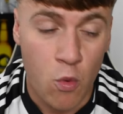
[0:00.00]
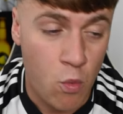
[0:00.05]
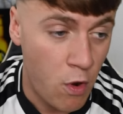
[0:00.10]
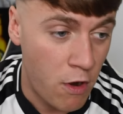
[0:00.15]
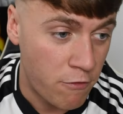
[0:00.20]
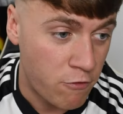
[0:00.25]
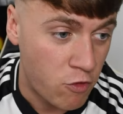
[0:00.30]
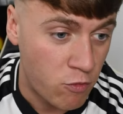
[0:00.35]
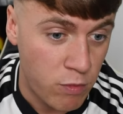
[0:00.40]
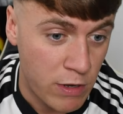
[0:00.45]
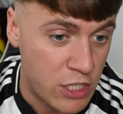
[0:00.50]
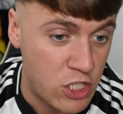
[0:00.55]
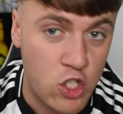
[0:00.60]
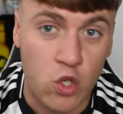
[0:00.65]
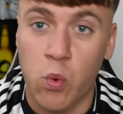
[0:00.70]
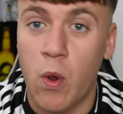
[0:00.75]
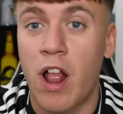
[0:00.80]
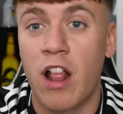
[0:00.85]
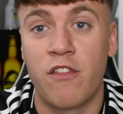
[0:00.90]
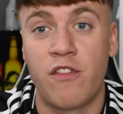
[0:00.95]
It's
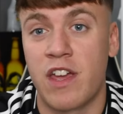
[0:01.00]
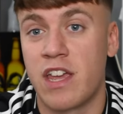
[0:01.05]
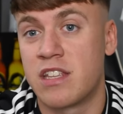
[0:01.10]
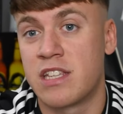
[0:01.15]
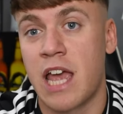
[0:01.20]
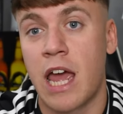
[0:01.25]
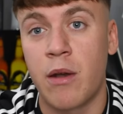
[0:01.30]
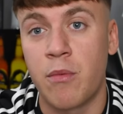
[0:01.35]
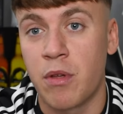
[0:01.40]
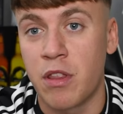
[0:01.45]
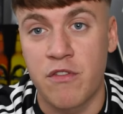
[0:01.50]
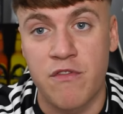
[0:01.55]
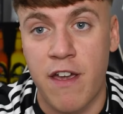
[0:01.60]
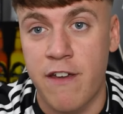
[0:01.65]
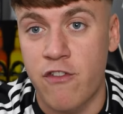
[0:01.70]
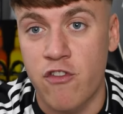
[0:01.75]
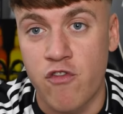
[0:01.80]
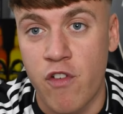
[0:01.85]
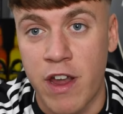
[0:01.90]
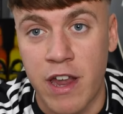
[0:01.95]
12-10 with the
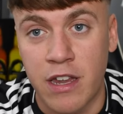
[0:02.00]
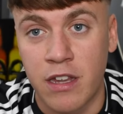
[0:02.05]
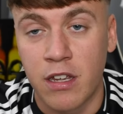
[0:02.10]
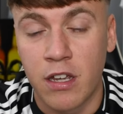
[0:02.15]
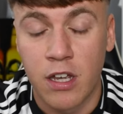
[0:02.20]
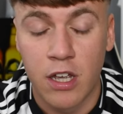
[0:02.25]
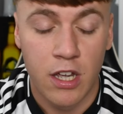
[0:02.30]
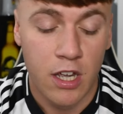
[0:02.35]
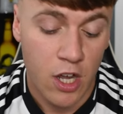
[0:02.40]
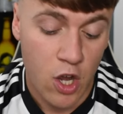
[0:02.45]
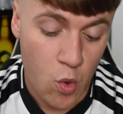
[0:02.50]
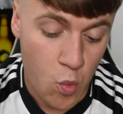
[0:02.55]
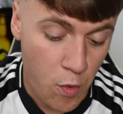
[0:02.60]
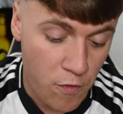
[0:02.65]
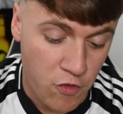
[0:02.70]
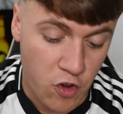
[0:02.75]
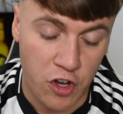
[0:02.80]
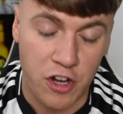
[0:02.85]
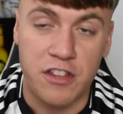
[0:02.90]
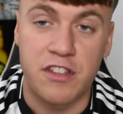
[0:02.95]
referee.
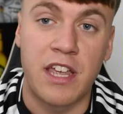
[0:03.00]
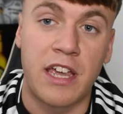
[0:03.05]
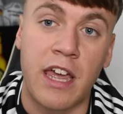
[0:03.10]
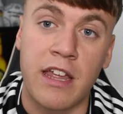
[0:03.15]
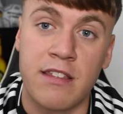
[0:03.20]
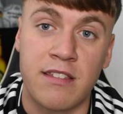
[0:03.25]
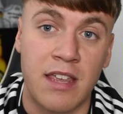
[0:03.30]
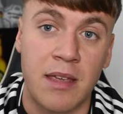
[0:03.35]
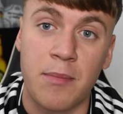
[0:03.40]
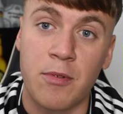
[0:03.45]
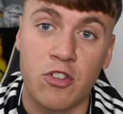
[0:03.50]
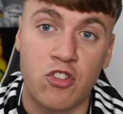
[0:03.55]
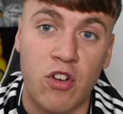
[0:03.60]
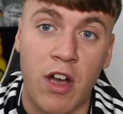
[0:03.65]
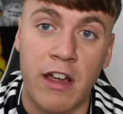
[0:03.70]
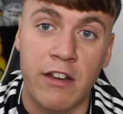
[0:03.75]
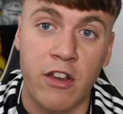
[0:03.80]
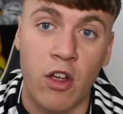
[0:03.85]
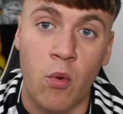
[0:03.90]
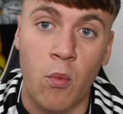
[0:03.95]
We've got to dig in deep and
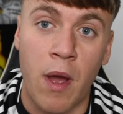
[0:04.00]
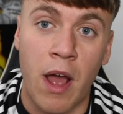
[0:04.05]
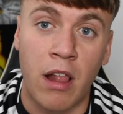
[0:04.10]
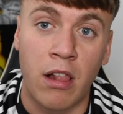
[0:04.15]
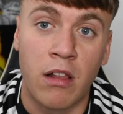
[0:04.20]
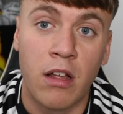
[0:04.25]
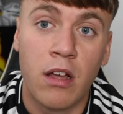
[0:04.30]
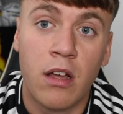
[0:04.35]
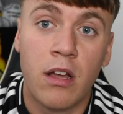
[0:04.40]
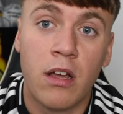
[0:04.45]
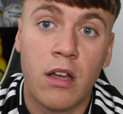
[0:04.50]
try and do well.